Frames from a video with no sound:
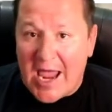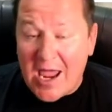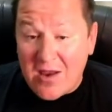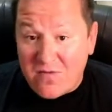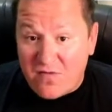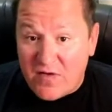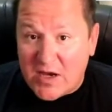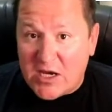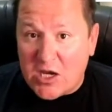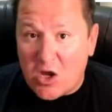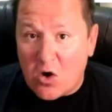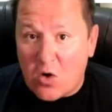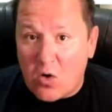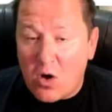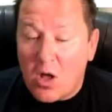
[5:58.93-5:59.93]
and
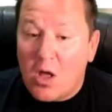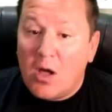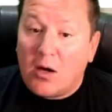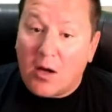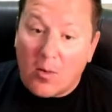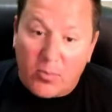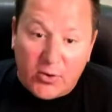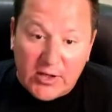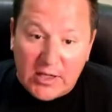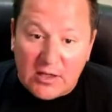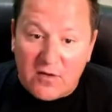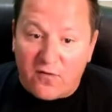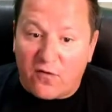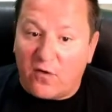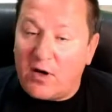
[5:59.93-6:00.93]
video
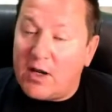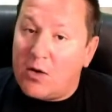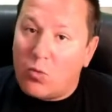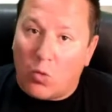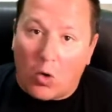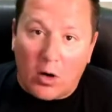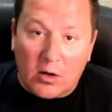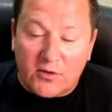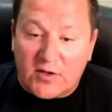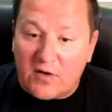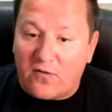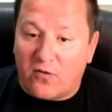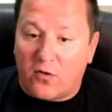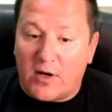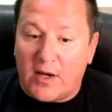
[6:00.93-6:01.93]
completely free,
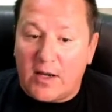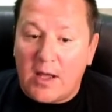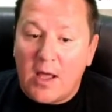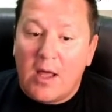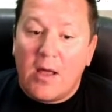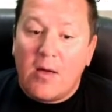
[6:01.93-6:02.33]
royalty-free,